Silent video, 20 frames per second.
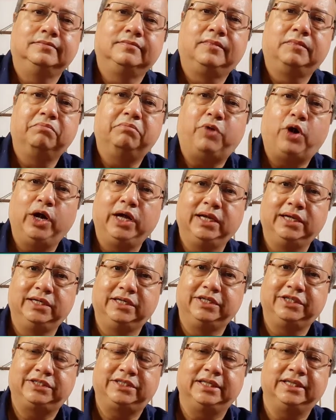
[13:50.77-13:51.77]

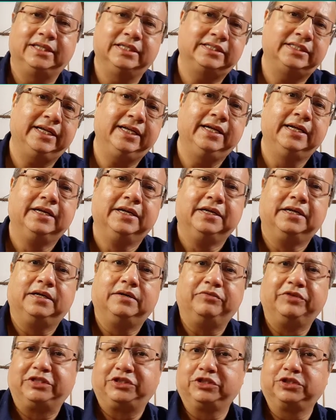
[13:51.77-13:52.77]
boilers and this thing,
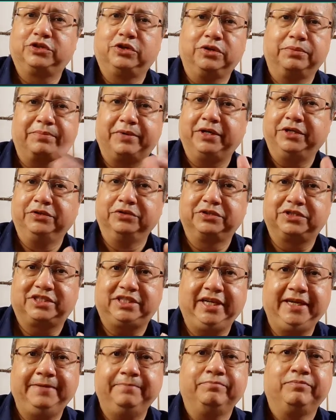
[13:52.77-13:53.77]
which is going to produce
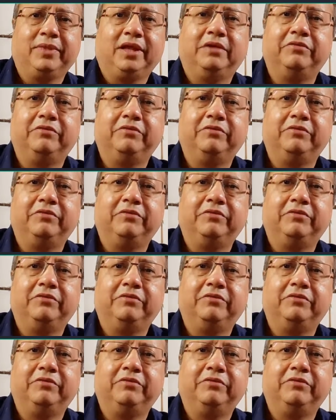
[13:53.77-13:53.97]
steam,